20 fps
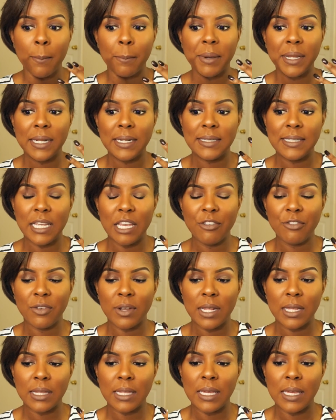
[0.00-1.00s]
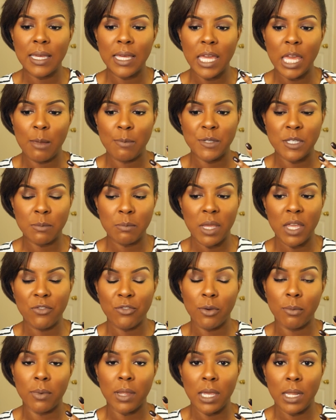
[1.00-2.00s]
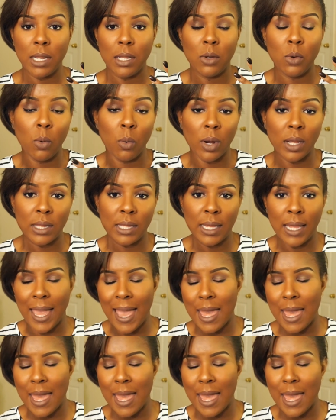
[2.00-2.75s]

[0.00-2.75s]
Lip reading: but it definitely keeps me from getting oily.